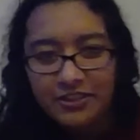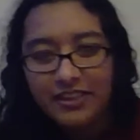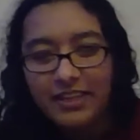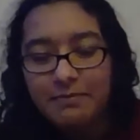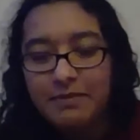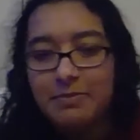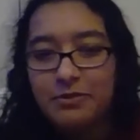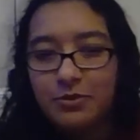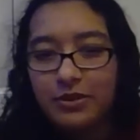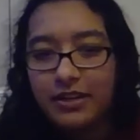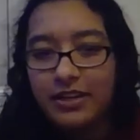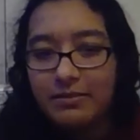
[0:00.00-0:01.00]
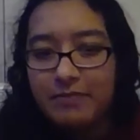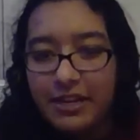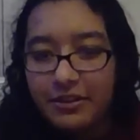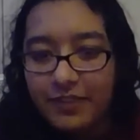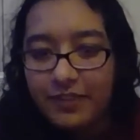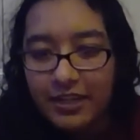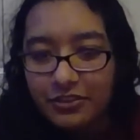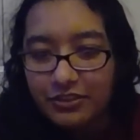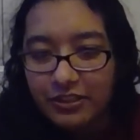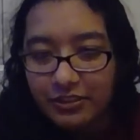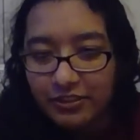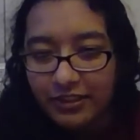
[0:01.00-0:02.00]
Like people working in
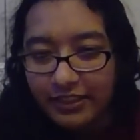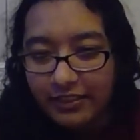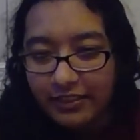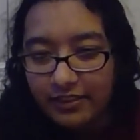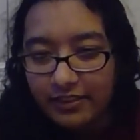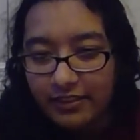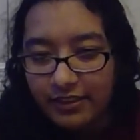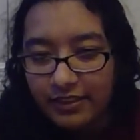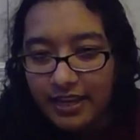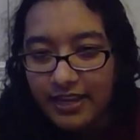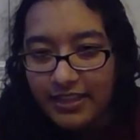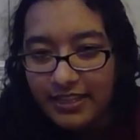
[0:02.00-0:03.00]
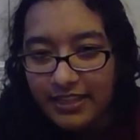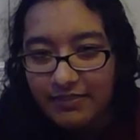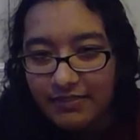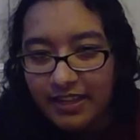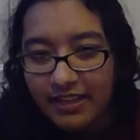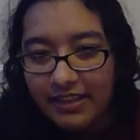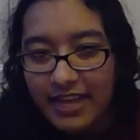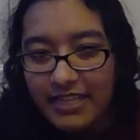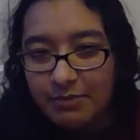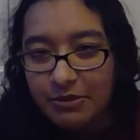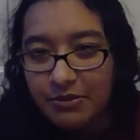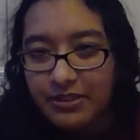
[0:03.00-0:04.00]
manufacturing or like I think even like glass
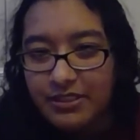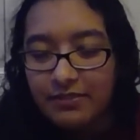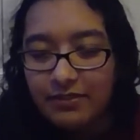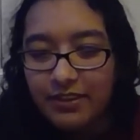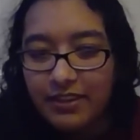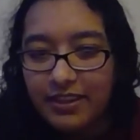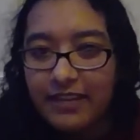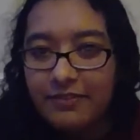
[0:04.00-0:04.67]
blowing and stuff like that.